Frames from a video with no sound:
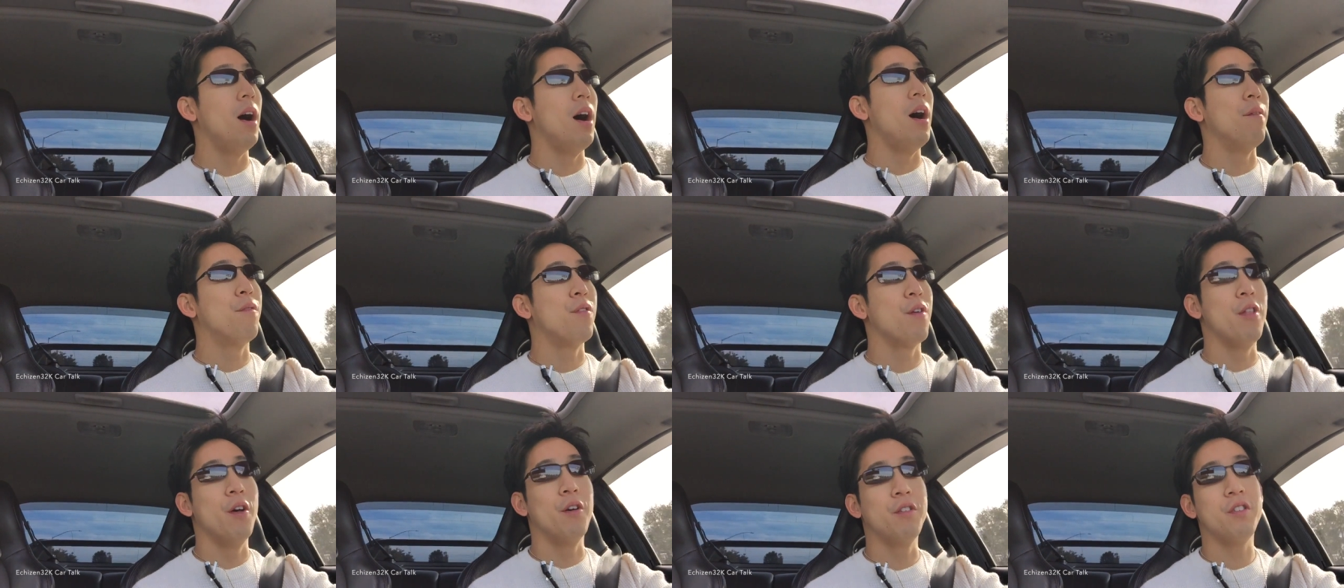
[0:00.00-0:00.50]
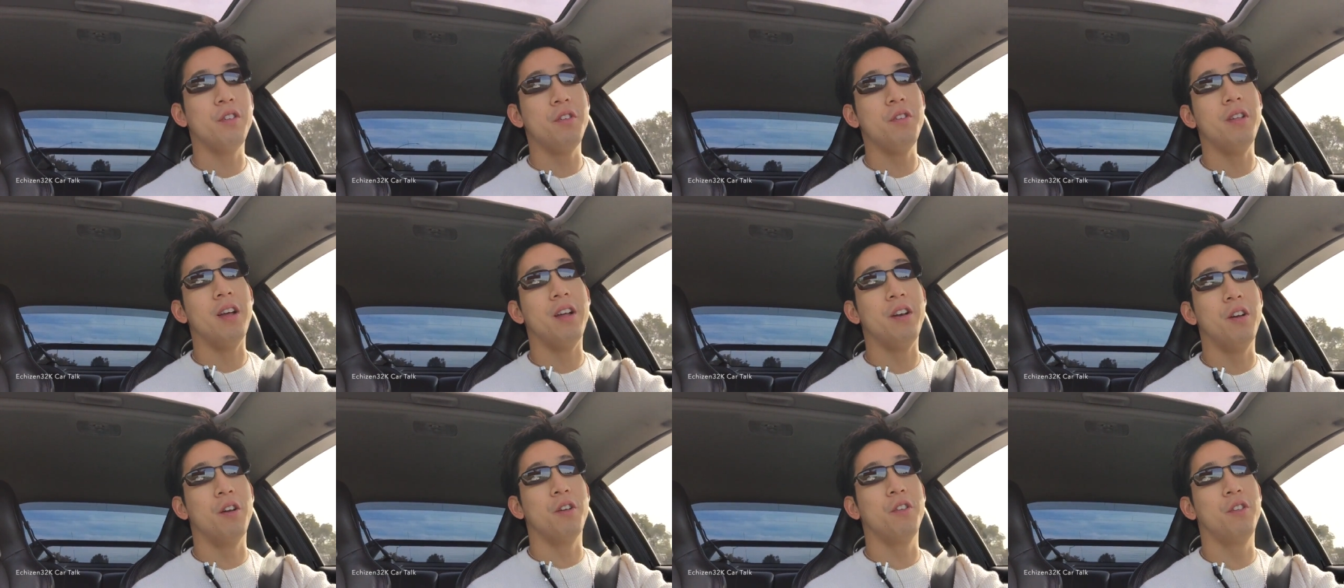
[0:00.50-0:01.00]
For those of you
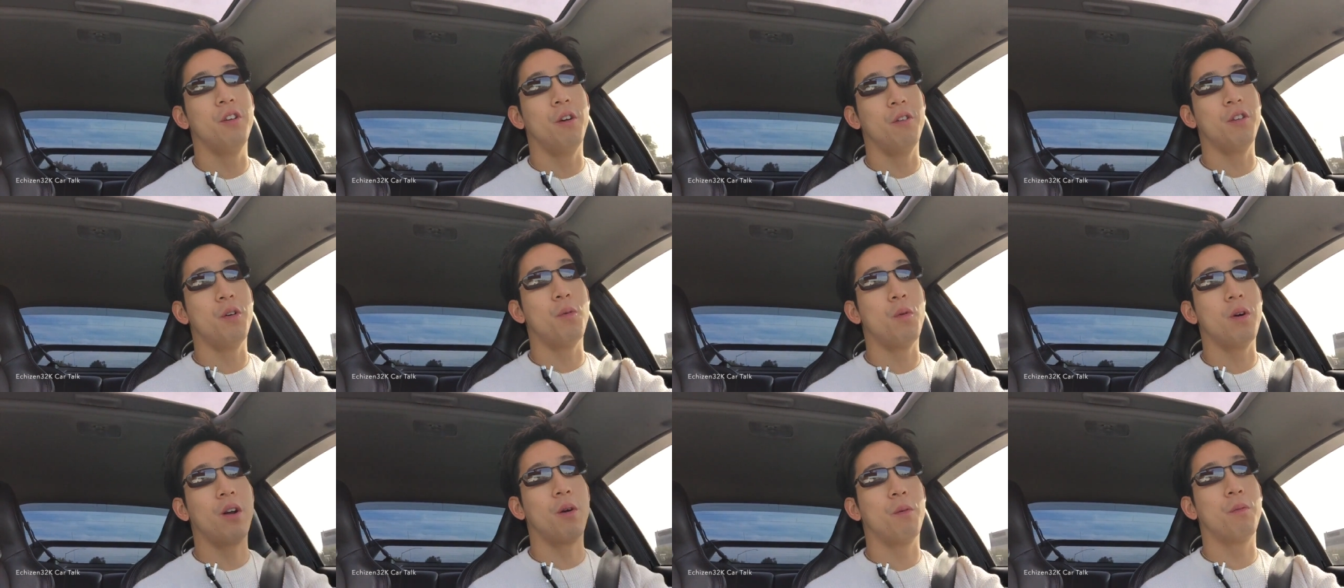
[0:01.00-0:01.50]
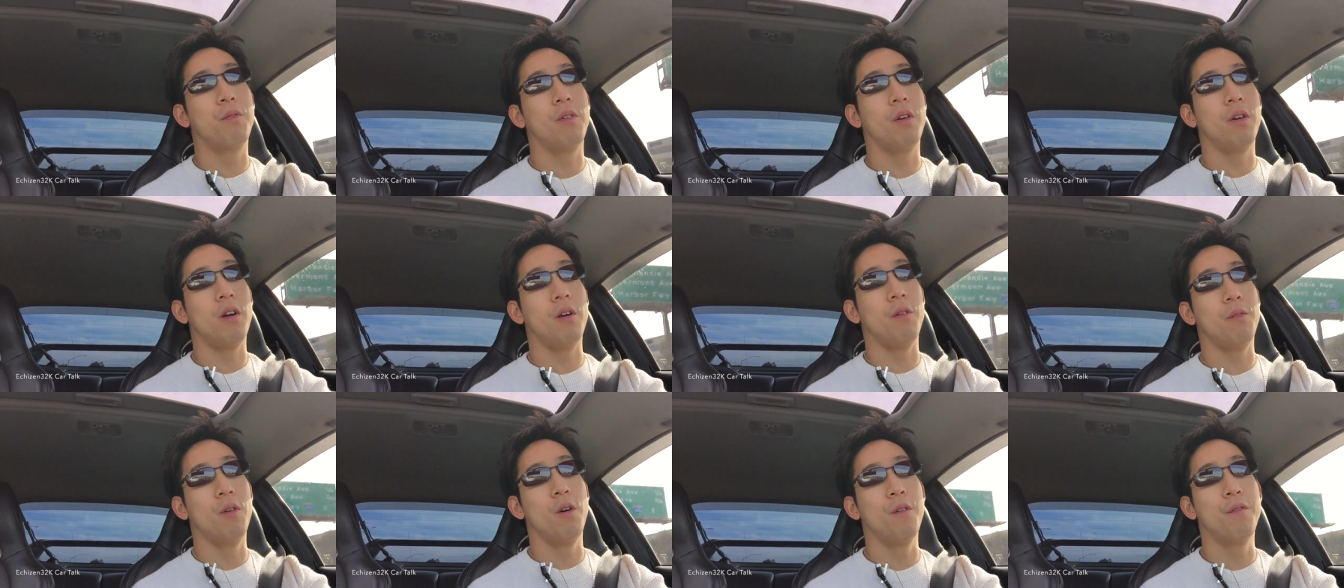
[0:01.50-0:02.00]
that don't know what a
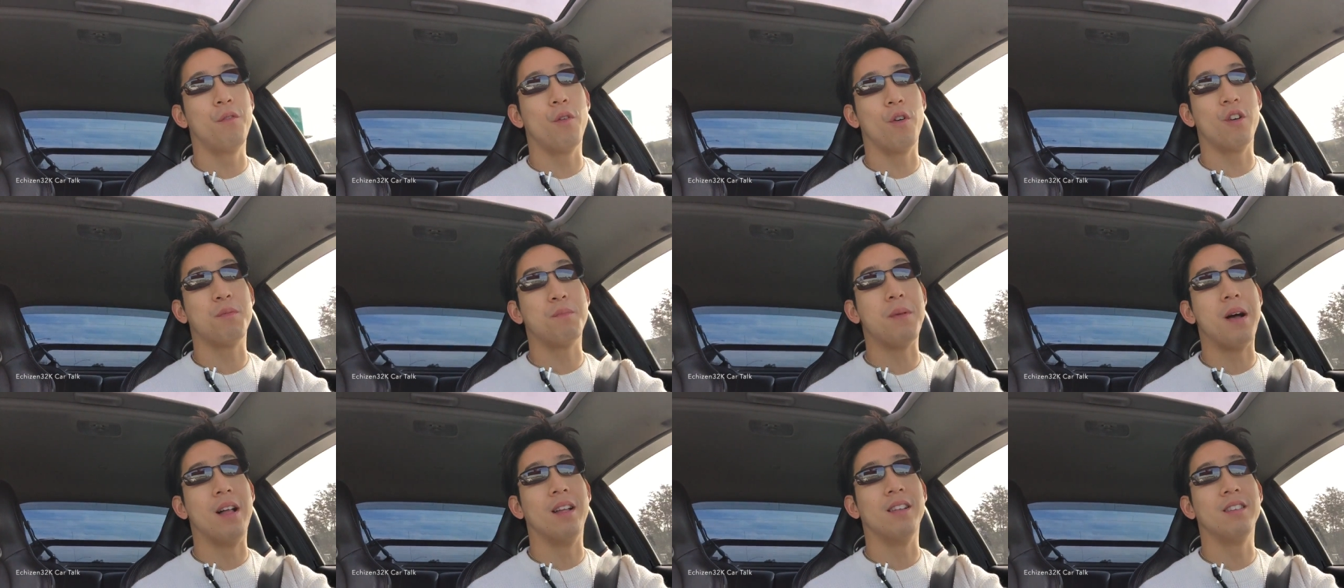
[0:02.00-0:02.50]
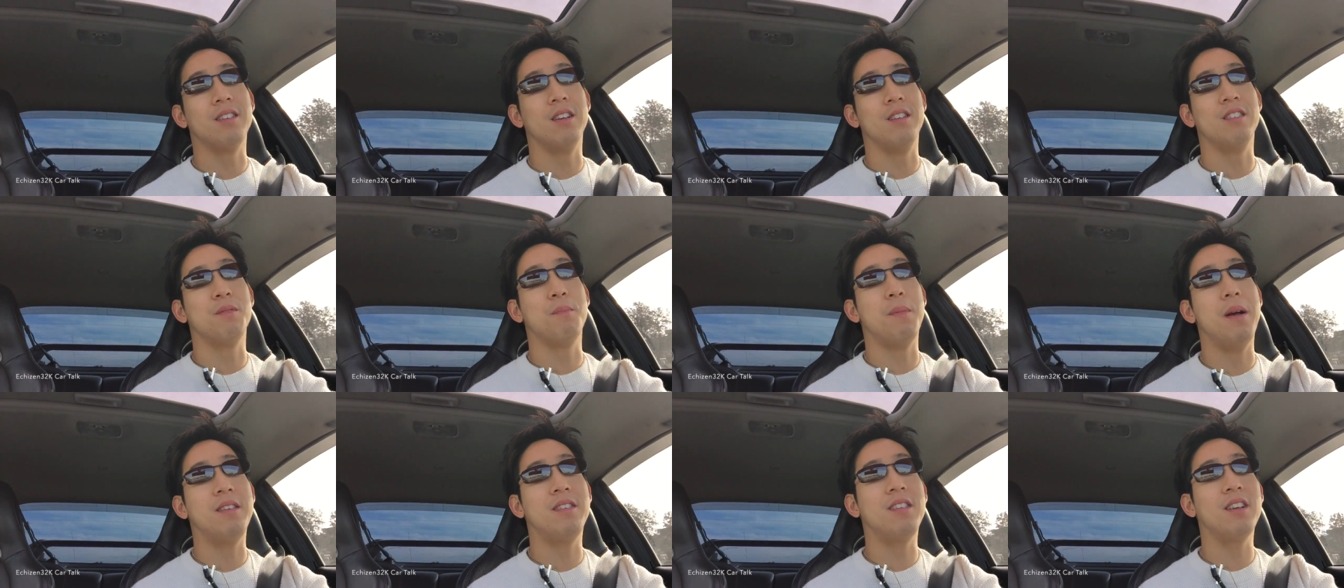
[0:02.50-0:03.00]
road force balance
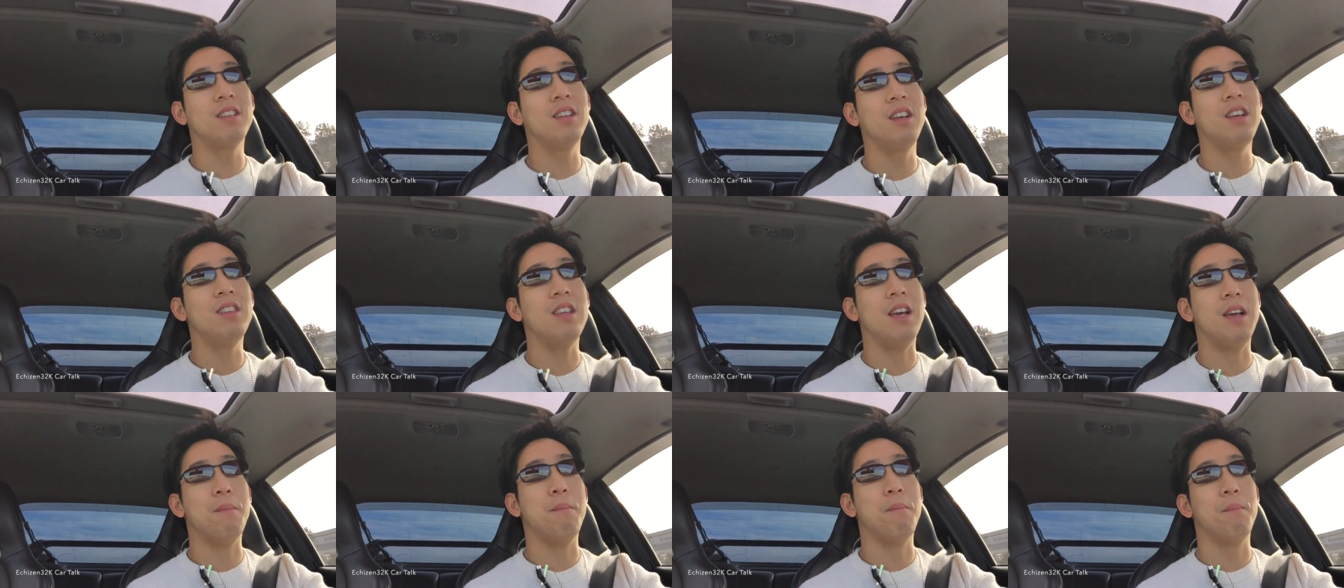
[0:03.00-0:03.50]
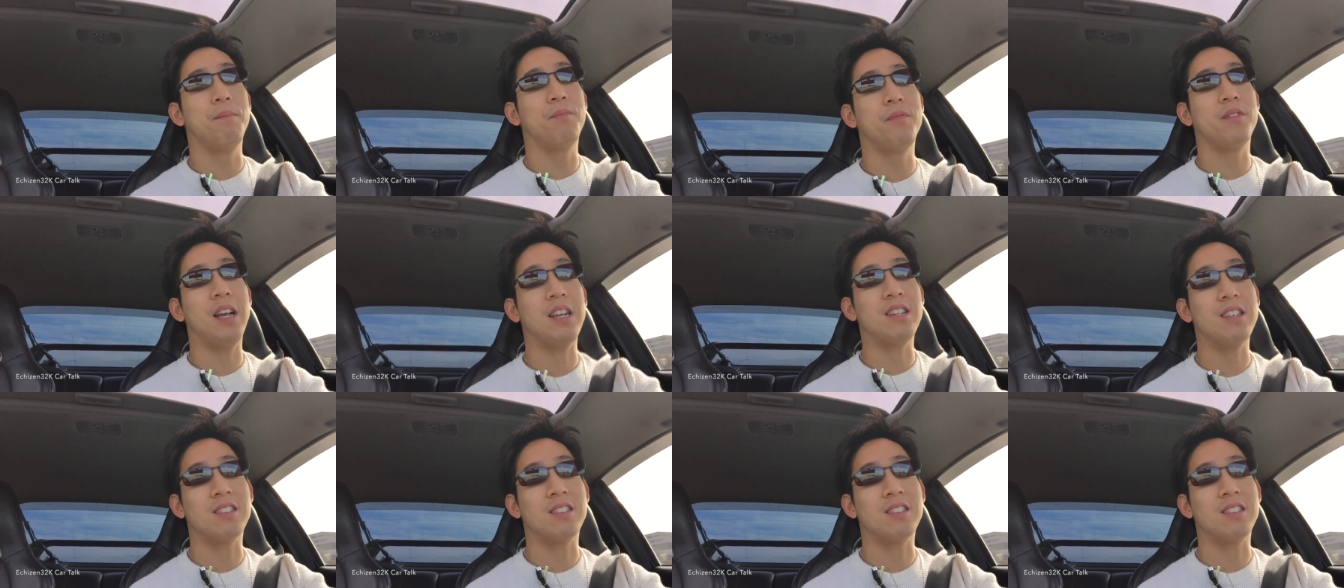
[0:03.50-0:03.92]
is, basically they take the